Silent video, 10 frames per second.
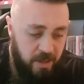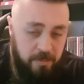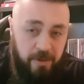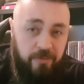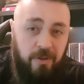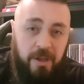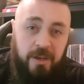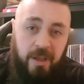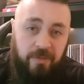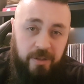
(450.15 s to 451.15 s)
they're
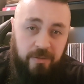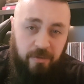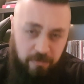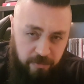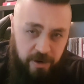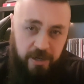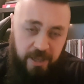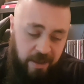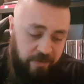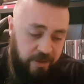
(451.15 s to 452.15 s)
fucking heavy. They're
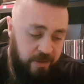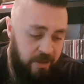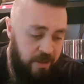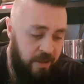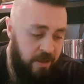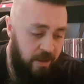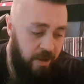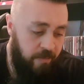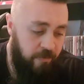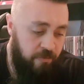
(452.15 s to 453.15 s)
really heavy.
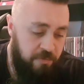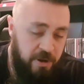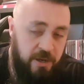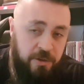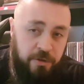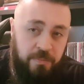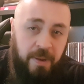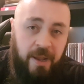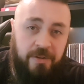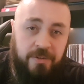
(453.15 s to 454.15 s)
Really good
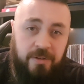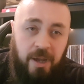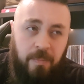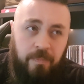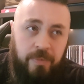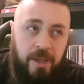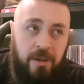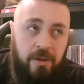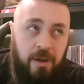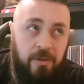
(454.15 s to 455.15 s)
band.
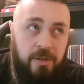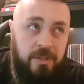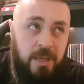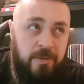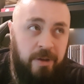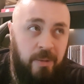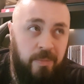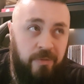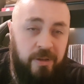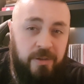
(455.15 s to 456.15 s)
Their only debut
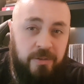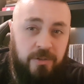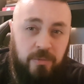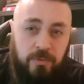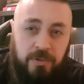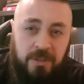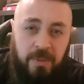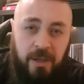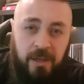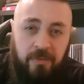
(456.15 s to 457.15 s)
album, I think, is Towards the
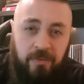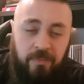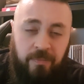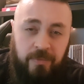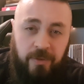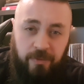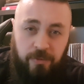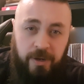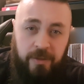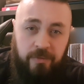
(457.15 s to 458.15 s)
Megalith, the
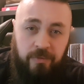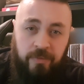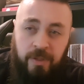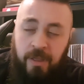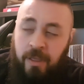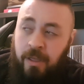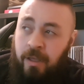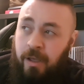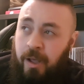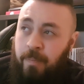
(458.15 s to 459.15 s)
full length.
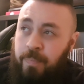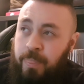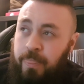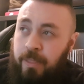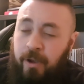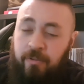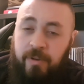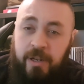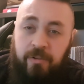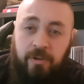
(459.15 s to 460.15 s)
I
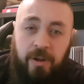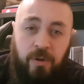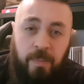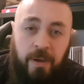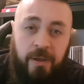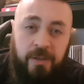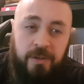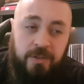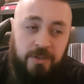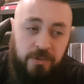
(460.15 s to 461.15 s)
really regret not buying it
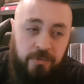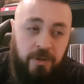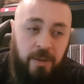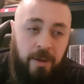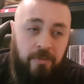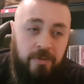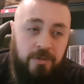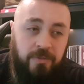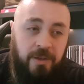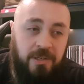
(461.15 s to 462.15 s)
because I saw it come out in
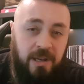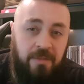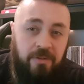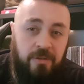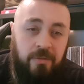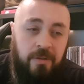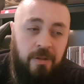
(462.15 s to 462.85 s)
2011.